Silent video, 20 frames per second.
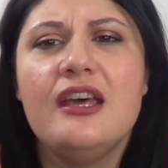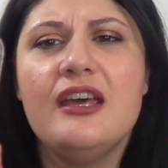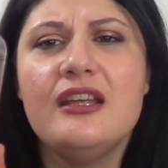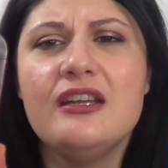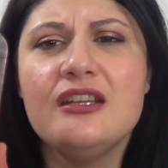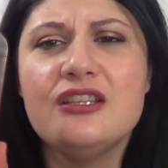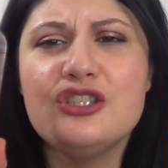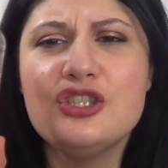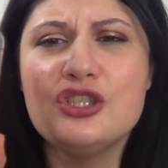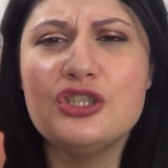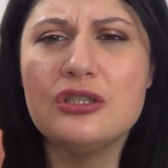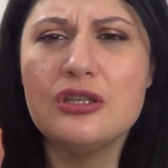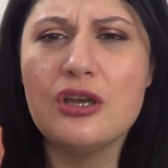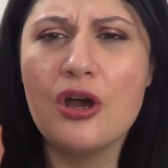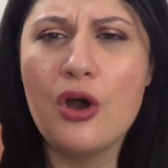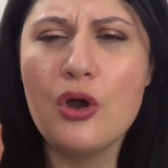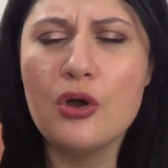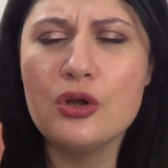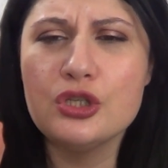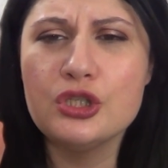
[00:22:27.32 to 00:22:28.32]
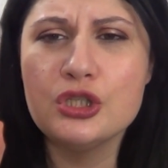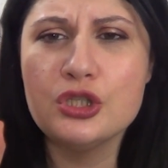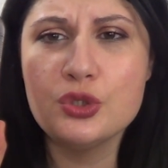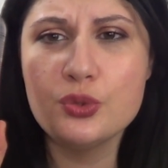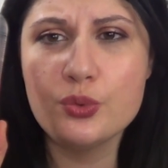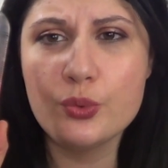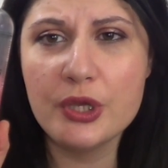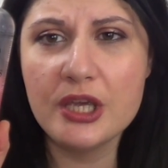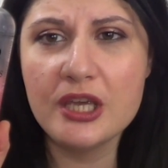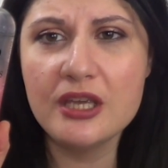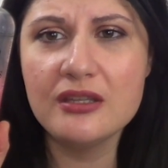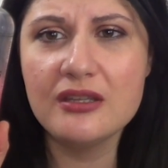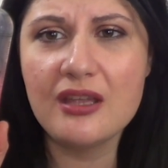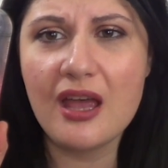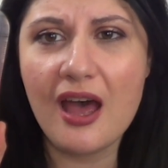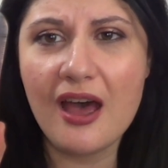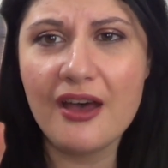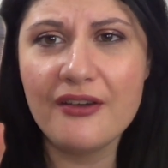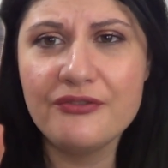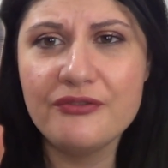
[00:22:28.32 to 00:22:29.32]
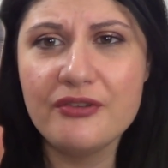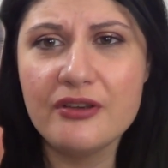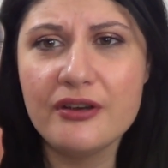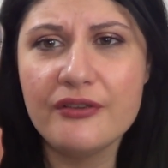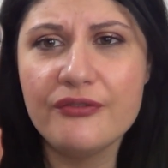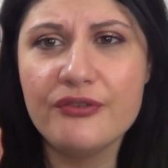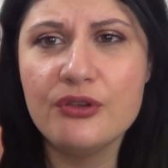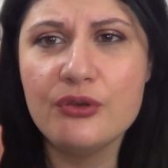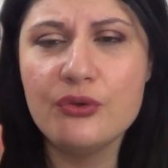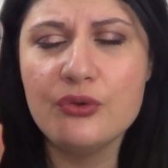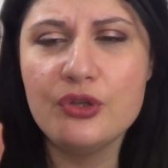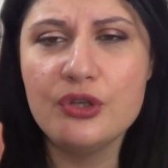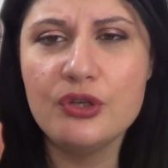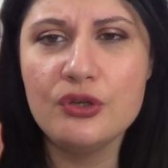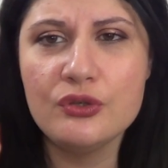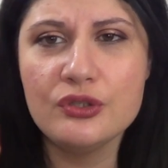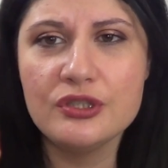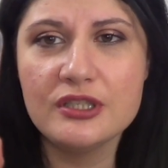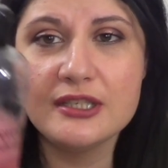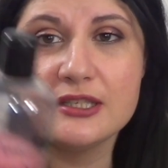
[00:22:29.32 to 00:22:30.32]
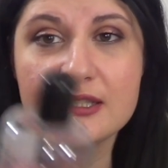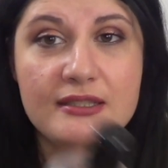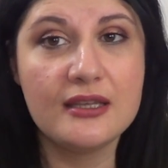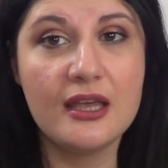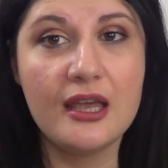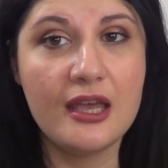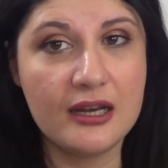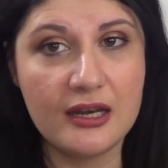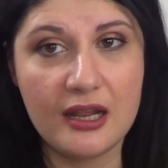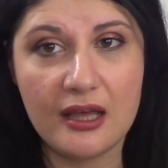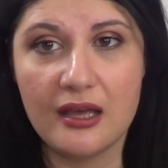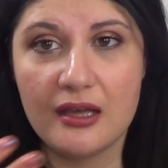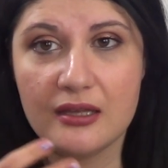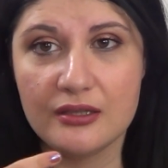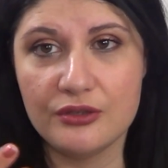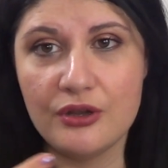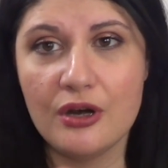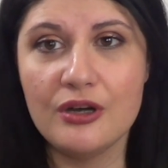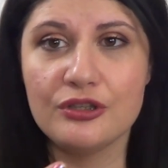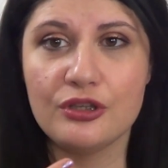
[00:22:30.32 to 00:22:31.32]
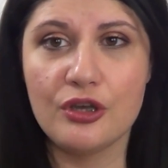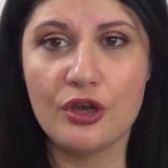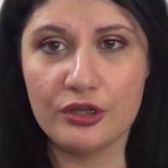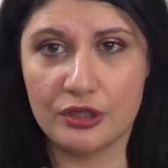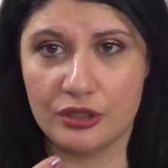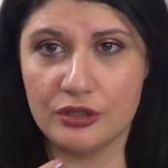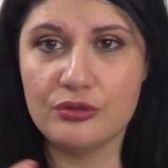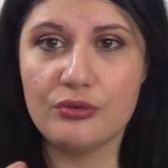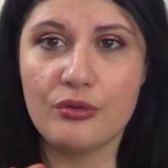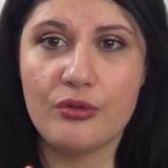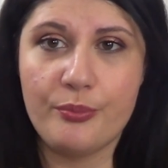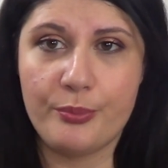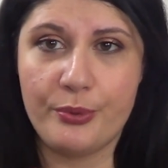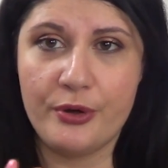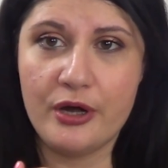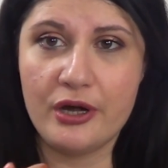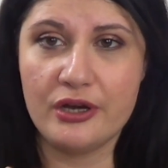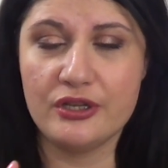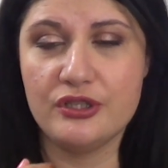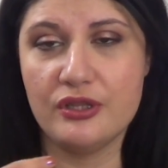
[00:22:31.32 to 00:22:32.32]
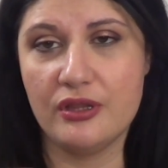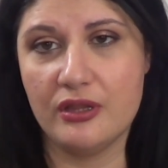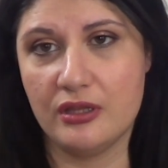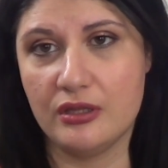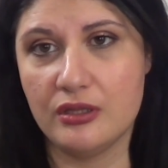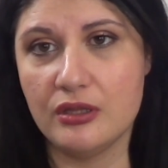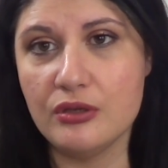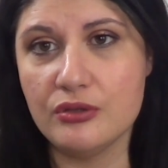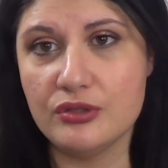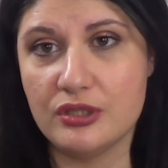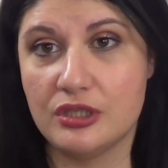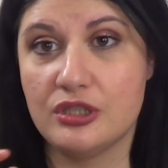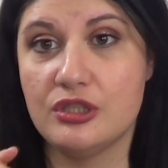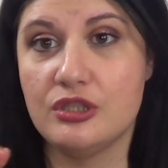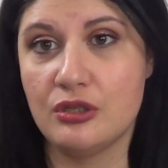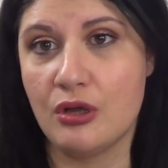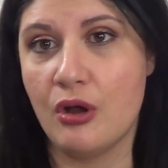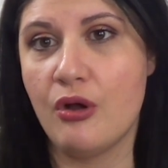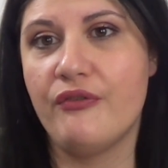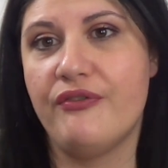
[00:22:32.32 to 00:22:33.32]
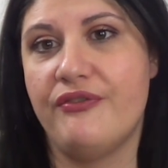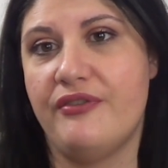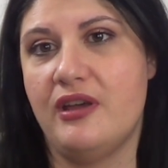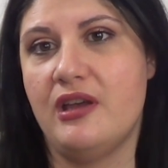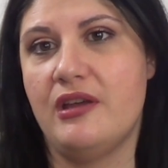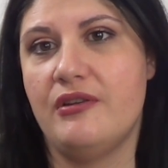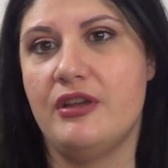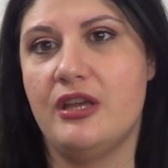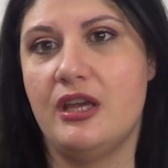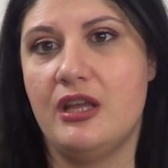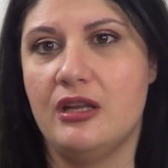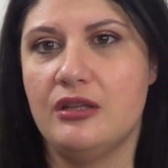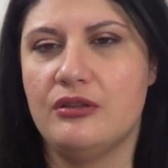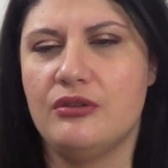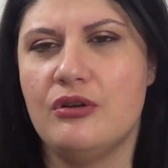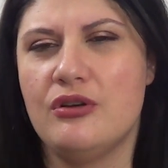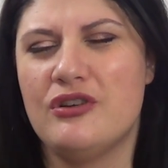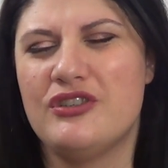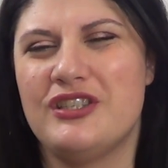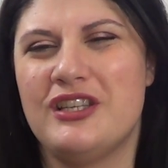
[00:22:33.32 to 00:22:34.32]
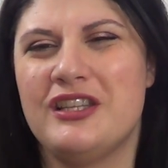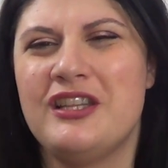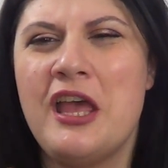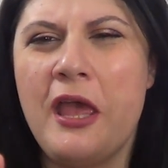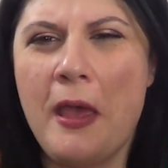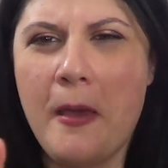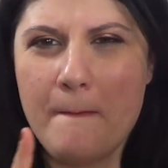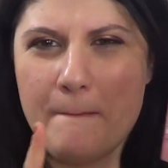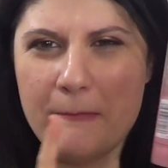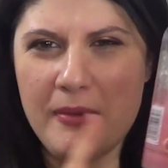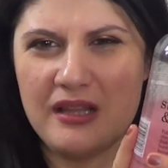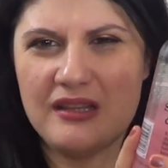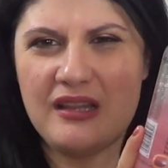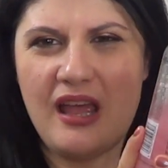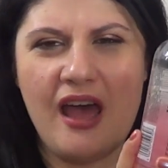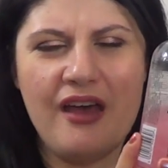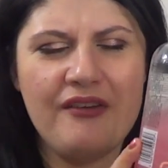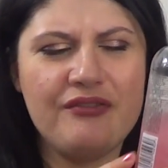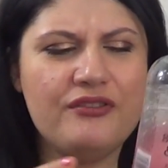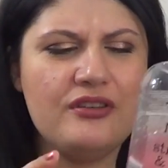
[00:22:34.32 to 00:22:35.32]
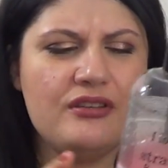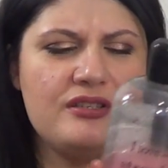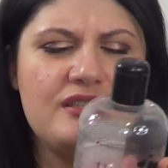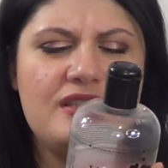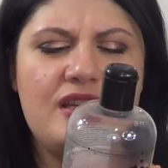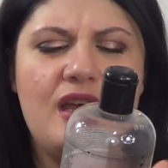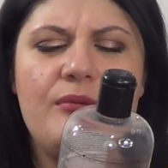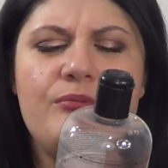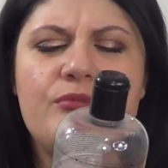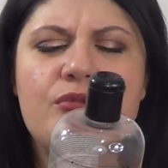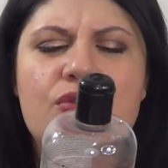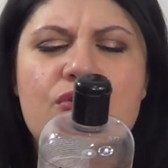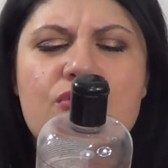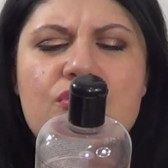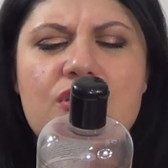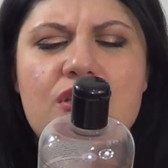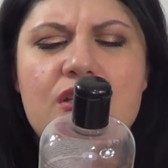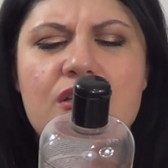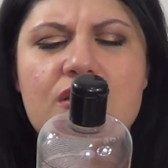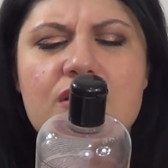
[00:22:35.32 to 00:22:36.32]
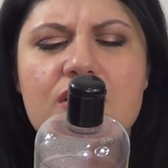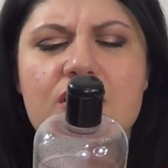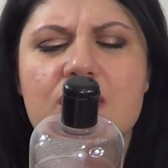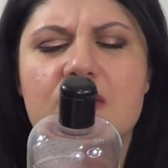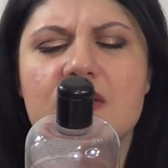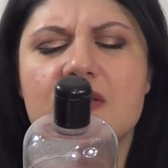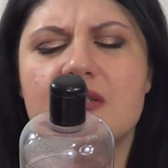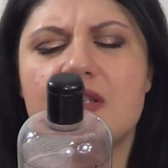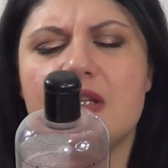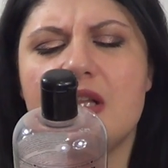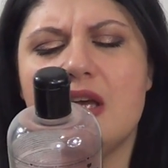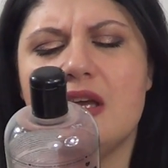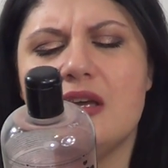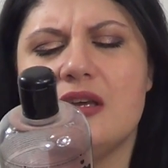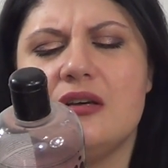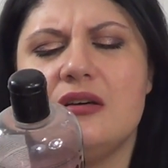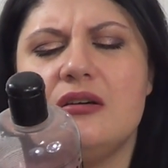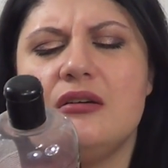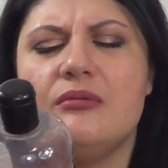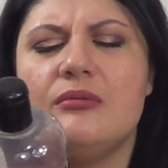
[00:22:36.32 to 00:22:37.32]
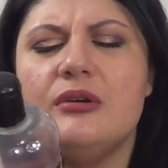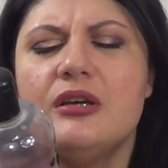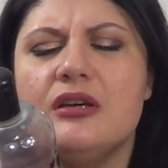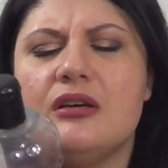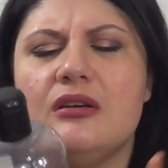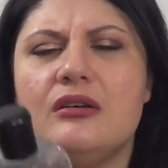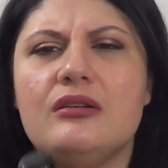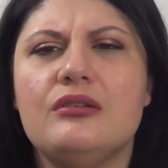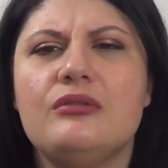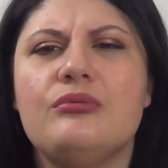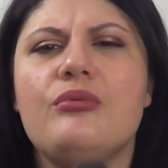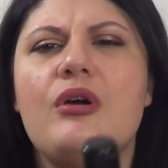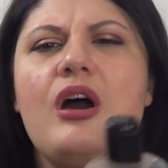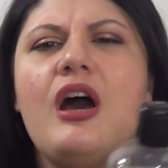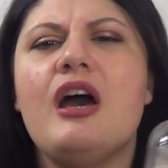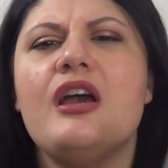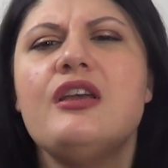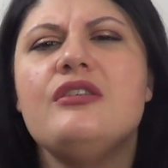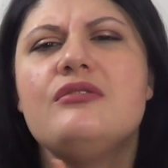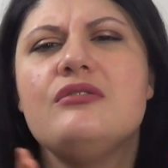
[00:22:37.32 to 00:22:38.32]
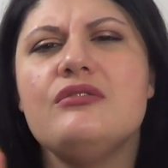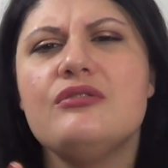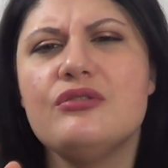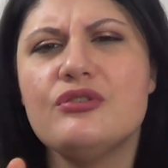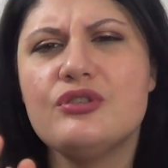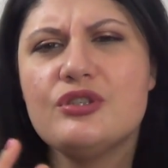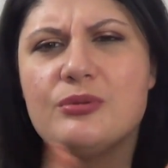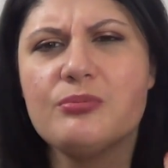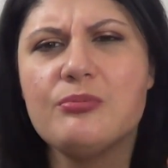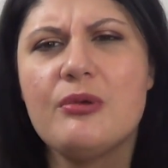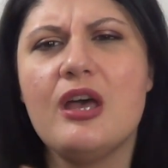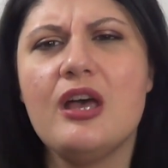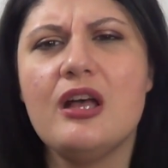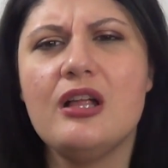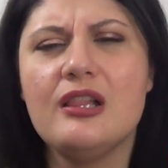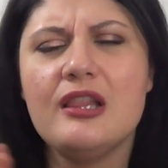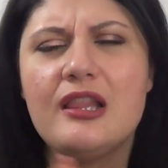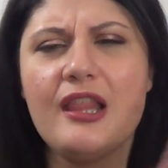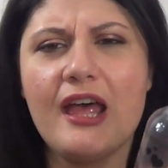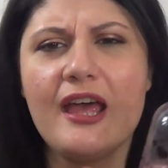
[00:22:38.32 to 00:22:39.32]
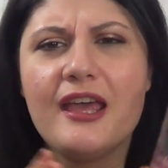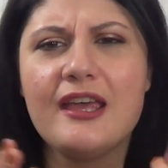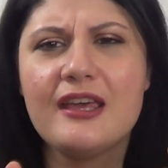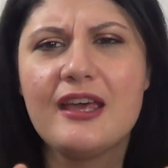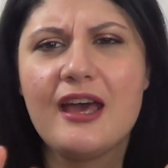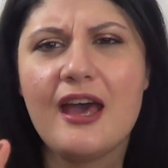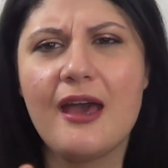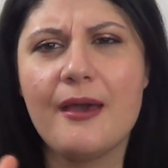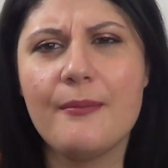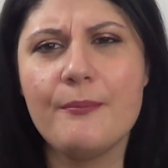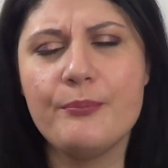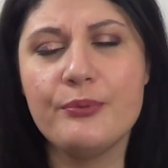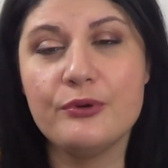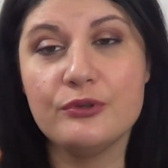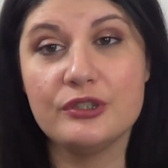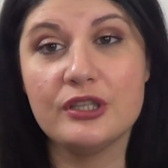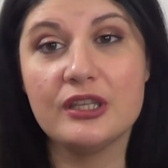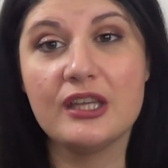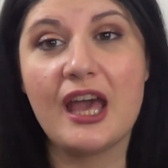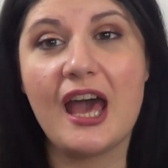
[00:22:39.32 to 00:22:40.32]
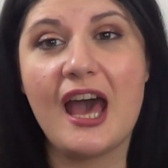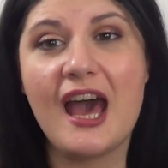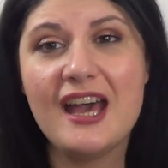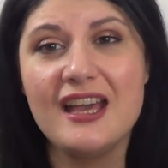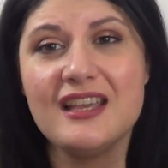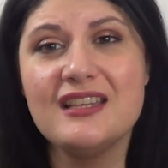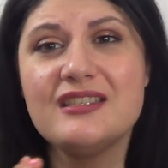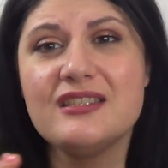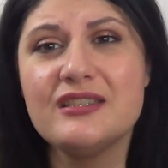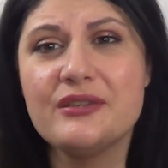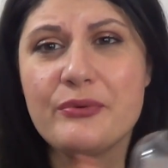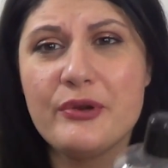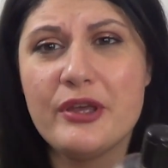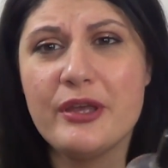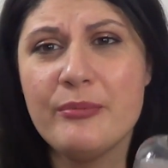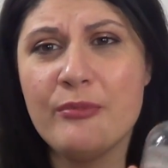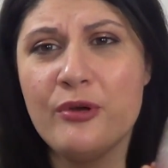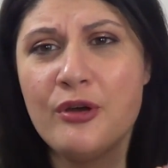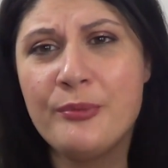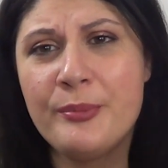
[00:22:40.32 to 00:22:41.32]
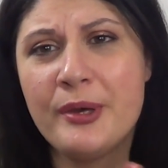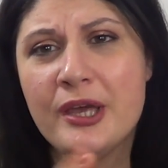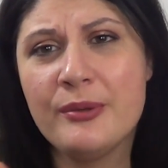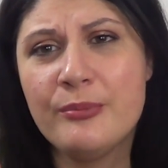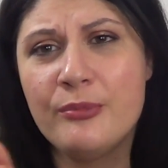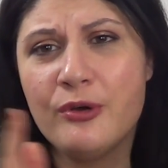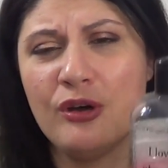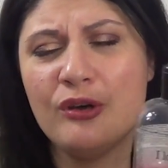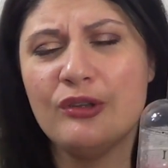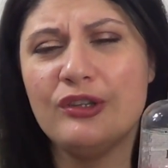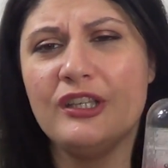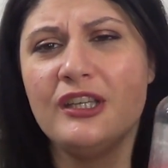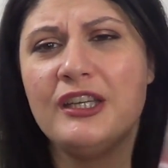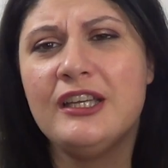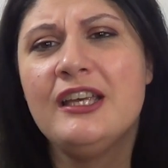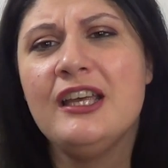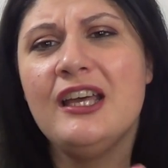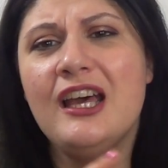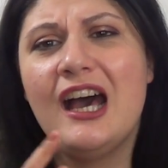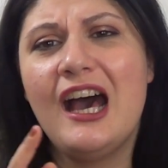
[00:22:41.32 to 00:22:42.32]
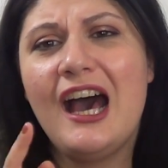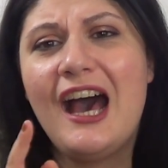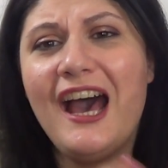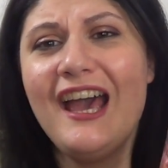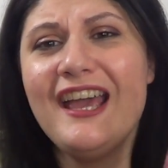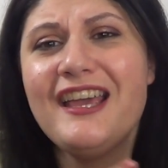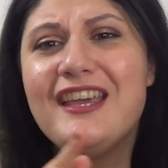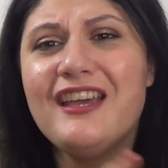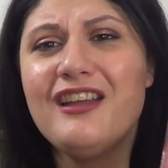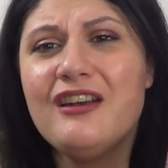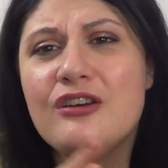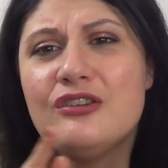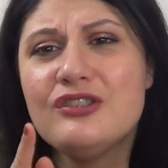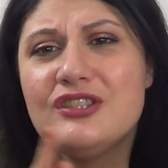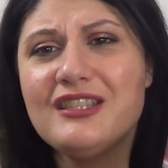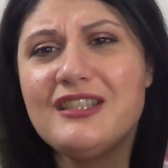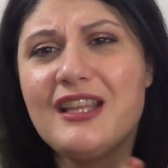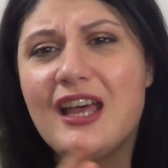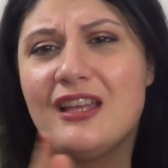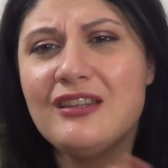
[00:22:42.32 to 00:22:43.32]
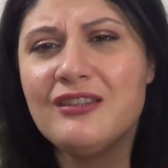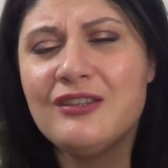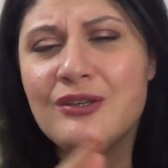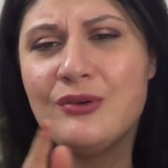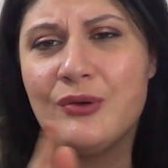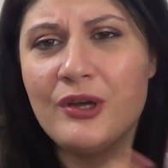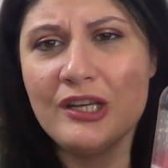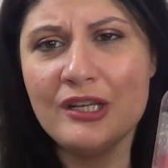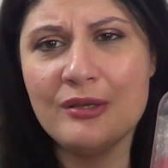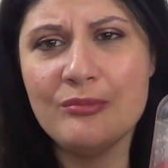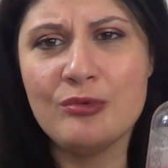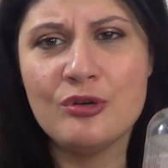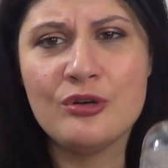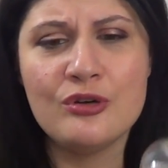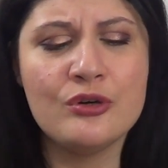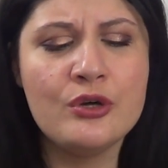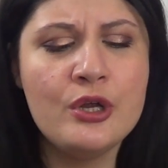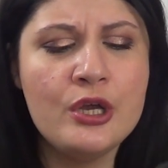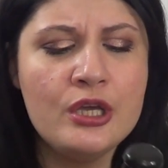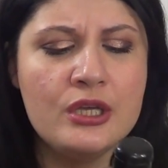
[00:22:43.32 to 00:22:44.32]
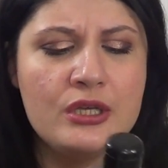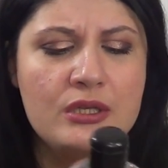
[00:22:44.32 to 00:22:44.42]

and it's so sweet after a few uses. And you're talking to the person that uses Snow Fairy and adores it, but after some uses it's like, oh my god, why do you smell like I'm putting ice cream on my body? I cannot stand you anymore.